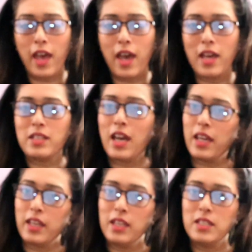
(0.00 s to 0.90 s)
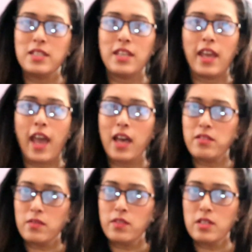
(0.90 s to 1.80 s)
that, I can say
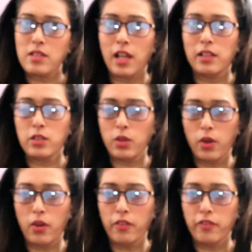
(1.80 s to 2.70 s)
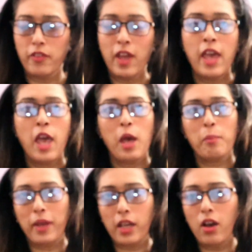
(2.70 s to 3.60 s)
as a result of,
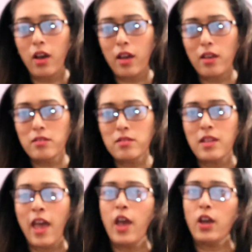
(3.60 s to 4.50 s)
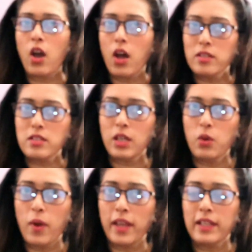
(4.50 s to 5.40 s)
because,
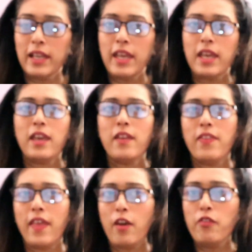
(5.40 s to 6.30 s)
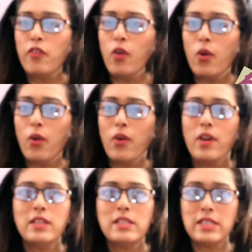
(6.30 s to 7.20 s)
consequently, therefore,
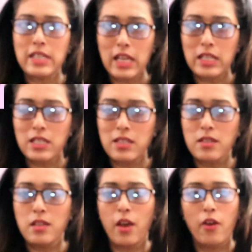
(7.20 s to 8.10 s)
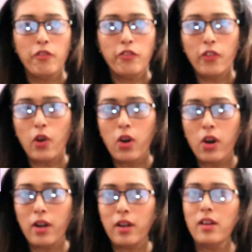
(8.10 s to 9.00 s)
since,
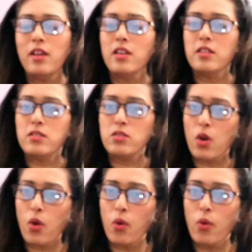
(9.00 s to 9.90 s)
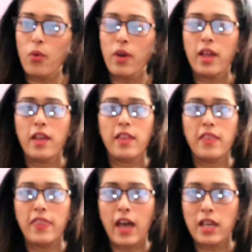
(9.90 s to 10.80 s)
for, so,
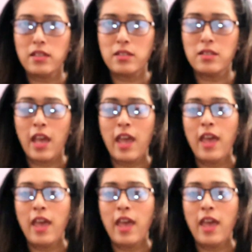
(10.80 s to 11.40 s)
thus,